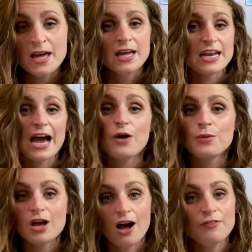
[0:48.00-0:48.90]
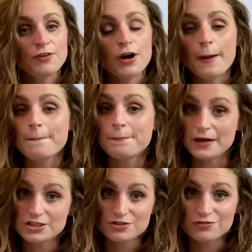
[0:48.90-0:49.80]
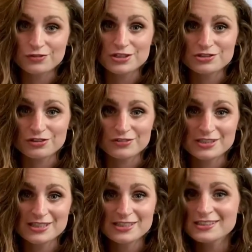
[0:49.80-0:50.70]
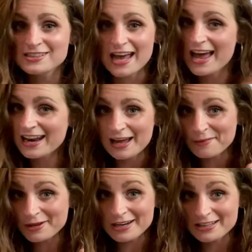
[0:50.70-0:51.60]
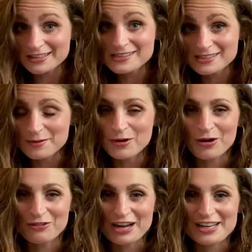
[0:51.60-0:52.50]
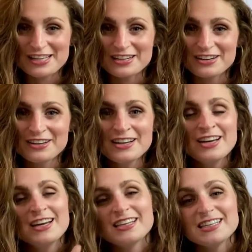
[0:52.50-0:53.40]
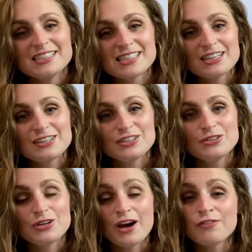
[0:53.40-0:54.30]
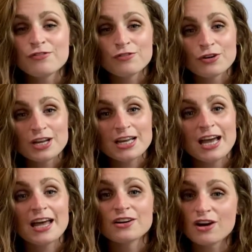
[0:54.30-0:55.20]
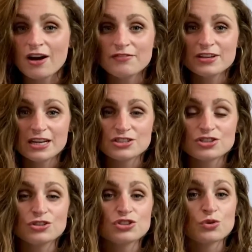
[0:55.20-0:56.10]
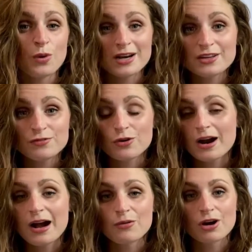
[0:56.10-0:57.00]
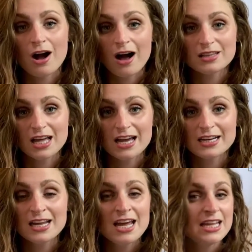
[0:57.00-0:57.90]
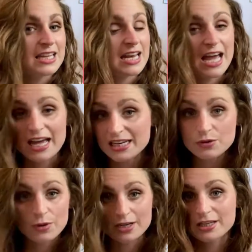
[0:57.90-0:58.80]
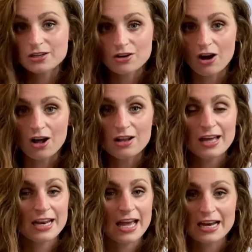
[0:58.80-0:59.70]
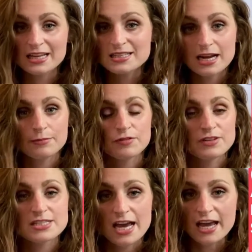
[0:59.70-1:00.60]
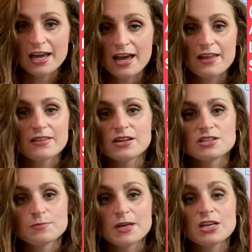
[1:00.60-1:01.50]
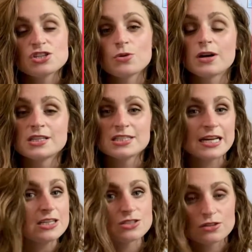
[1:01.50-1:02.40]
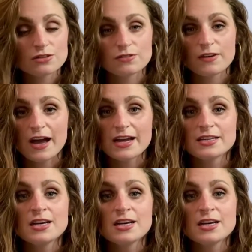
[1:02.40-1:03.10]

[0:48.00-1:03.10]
Now, we offer a bunch of free services, and I'm going to list them all right here. These include a free and confidential 24-hour hotline that anyone can call at any time of the day, and they'll speak to our state-certified